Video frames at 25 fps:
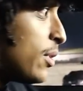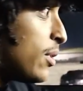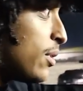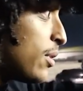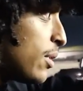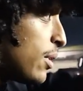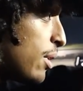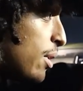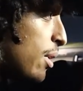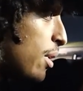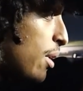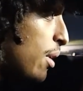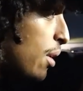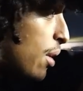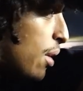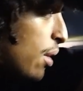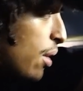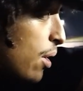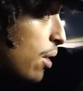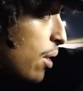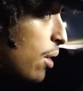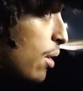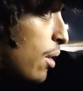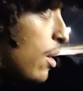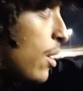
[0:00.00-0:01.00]
me, show me. I'm
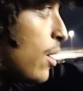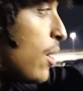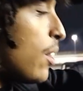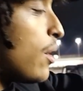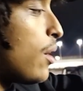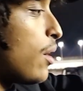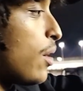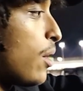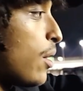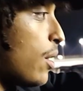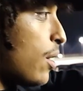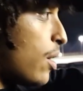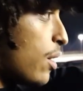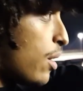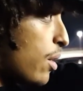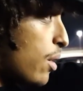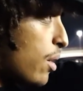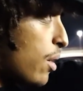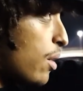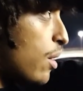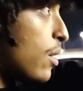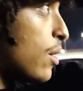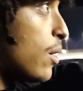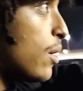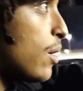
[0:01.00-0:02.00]
about to get a BMW soon,
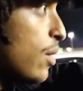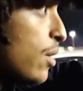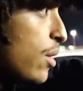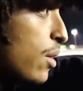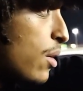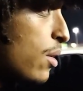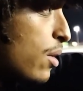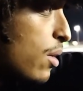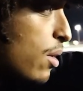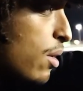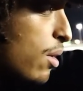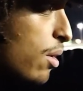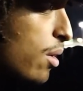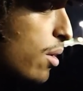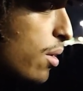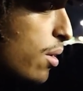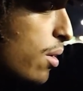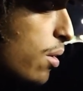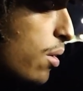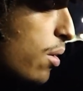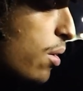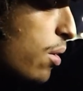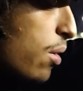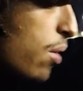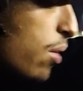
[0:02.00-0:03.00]
so let me know what I gotta do.
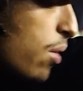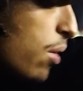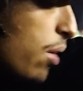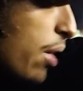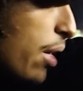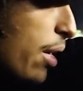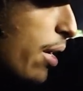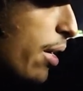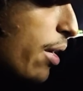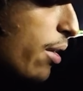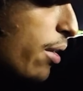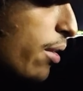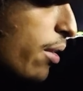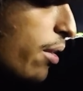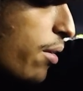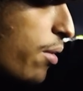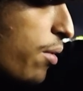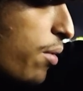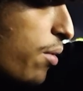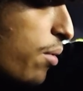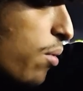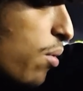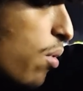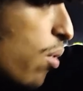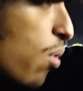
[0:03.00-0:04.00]
Okay, and then
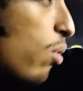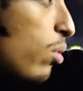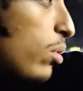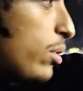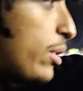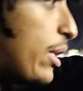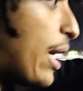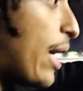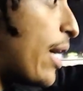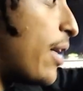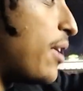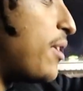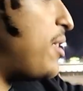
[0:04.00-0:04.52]
you hold that.